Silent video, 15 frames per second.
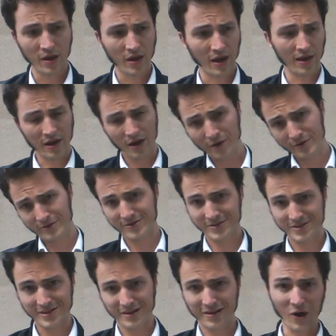And now you're
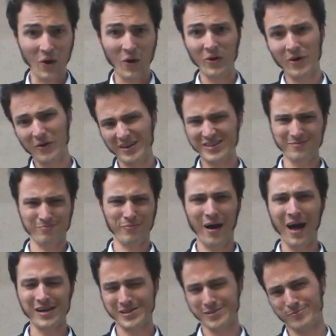saying, oh no, that's
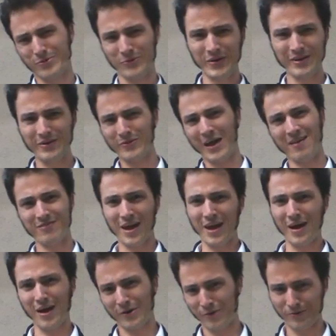impossible. We don't have that
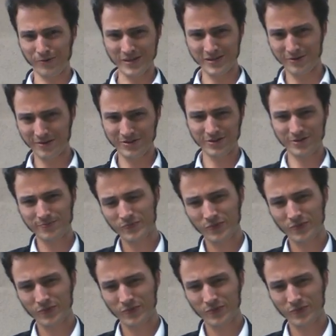on our research.